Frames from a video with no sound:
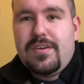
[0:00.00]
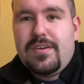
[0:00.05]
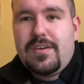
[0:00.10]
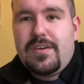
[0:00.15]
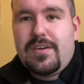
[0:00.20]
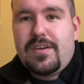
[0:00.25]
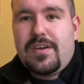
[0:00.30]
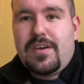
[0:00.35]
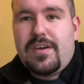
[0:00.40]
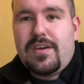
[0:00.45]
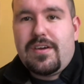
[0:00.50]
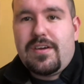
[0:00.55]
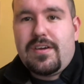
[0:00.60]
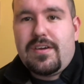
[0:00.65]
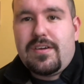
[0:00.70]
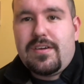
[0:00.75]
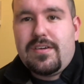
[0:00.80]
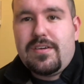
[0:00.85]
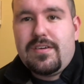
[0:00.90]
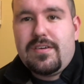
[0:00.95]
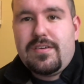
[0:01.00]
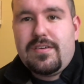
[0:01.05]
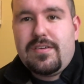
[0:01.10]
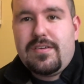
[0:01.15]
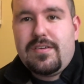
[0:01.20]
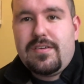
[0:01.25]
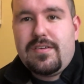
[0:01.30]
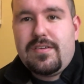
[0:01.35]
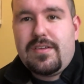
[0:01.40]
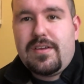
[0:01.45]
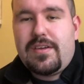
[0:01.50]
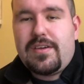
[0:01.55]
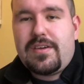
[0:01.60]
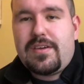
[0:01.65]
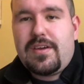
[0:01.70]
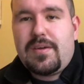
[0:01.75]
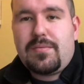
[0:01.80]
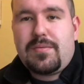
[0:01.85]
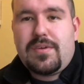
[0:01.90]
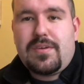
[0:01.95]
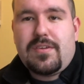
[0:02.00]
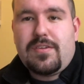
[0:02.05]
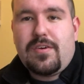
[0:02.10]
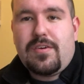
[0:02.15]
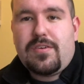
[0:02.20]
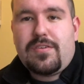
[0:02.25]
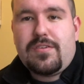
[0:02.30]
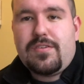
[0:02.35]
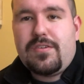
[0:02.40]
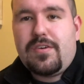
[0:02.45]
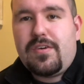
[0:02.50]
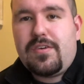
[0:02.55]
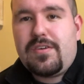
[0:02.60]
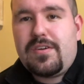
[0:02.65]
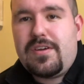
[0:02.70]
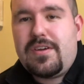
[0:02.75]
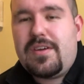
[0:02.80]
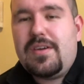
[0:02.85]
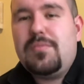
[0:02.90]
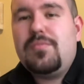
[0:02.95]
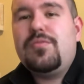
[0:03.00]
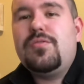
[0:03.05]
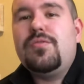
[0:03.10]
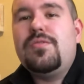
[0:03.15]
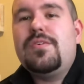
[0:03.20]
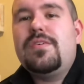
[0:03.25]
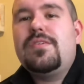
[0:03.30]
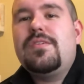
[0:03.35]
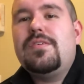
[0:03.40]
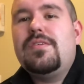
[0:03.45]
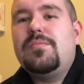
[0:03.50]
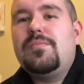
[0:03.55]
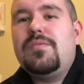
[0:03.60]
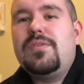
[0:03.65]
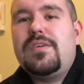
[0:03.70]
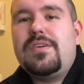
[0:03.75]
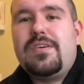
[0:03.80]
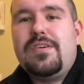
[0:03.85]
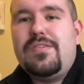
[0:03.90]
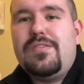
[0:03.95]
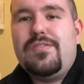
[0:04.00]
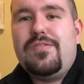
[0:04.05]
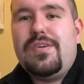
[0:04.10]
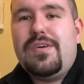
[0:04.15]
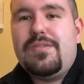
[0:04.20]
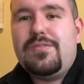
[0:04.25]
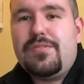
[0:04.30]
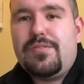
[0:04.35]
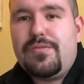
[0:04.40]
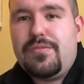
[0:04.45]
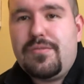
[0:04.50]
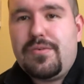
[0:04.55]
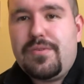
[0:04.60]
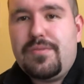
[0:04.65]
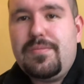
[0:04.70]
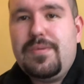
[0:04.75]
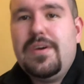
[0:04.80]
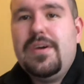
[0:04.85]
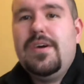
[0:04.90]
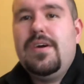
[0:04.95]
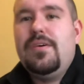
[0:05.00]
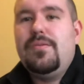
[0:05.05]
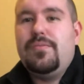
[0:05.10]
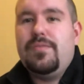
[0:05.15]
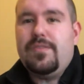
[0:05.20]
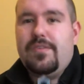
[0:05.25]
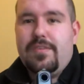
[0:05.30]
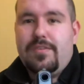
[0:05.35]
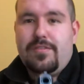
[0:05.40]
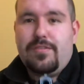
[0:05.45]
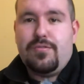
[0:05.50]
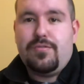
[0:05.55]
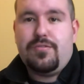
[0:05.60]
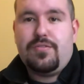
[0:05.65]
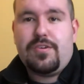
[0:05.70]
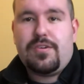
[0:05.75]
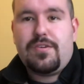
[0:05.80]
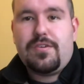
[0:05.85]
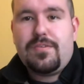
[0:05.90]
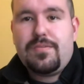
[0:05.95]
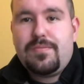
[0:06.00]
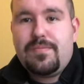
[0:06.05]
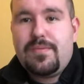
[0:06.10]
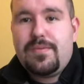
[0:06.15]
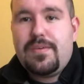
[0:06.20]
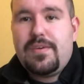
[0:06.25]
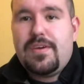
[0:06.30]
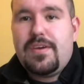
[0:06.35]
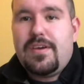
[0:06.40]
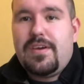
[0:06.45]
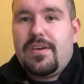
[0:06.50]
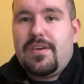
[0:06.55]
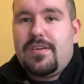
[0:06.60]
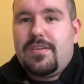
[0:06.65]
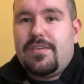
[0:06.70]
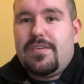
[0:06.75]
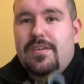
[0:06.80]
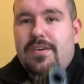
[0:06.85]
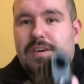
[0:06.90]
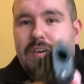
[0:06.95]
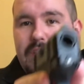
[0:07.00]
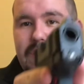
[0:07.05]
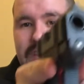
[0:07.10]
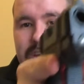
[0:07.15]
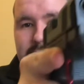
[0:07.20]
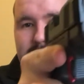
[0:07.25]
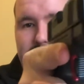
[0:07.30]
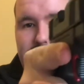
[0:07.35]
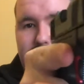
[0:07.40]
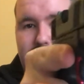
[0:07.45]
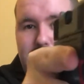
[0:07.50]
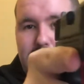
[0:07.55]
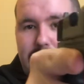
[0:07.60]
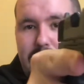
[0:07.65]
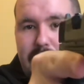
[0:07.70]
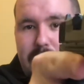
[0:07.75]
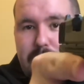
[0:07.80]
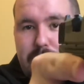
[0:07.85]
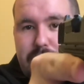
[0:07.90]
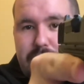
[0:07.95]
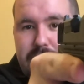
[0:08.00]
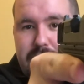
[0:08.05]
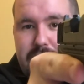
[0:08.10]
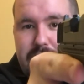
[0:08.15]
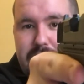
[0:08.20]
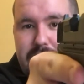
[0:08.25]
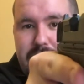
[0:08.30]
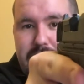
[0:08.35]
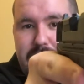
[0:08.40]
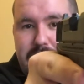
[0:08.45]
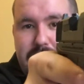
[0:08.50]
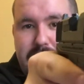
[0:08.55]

and I let it keep being darker and darker, and I kept shooting. I put like 100 rounds through it with this new trigger, and I presented,